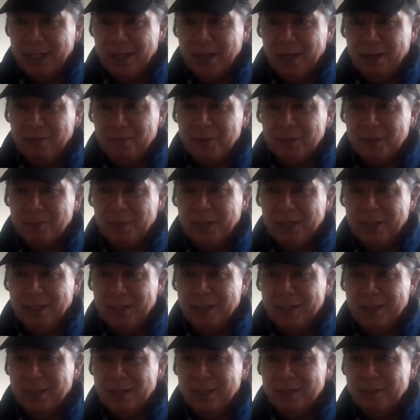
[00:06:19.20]
that he offered
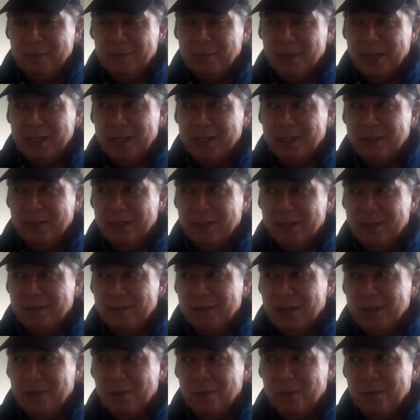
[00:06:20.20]
me by
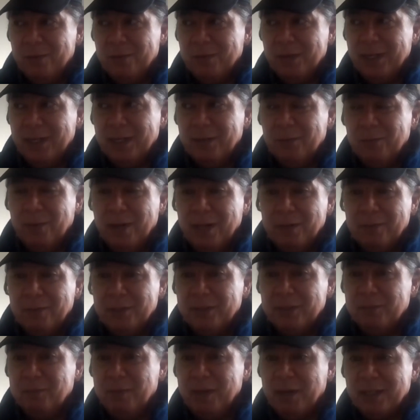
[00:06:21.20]
a really
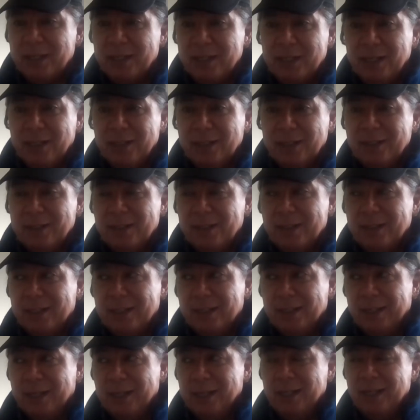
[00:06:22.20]
well-respected
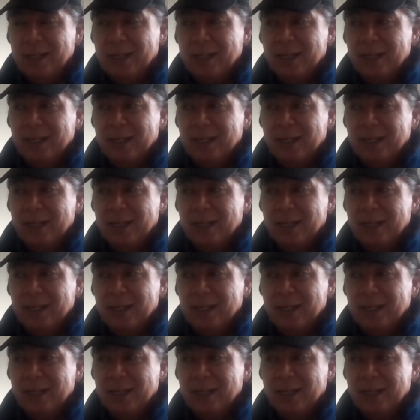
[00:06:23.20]
elder.